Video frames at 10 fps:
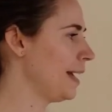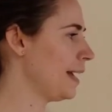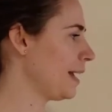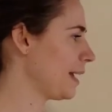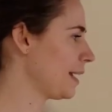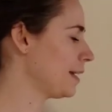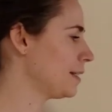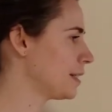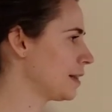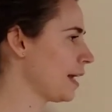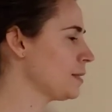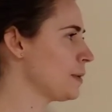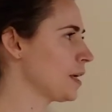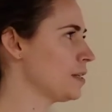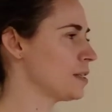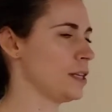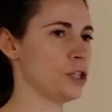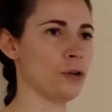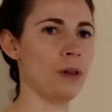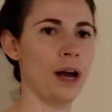And that's because these
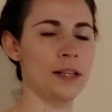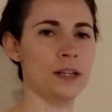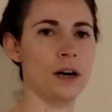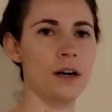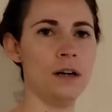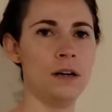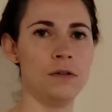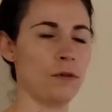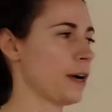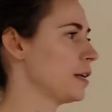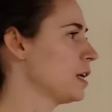2 lines are right on